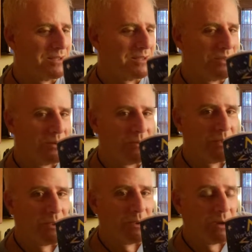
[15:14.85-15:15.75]
So
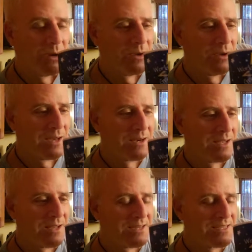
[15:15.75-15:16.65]

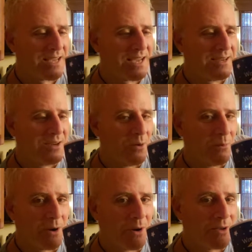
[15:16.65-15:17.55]
on a side note,
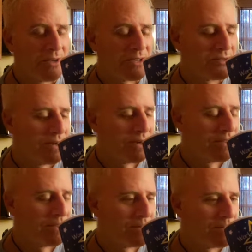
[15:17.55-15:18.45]
Mark, yesterday
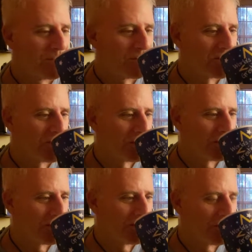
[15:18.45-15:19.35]
there's
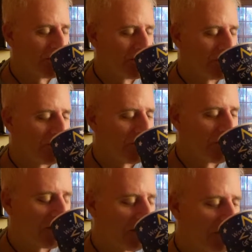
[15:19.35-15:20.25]

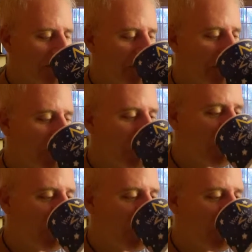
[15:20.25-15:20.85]
forgive me, but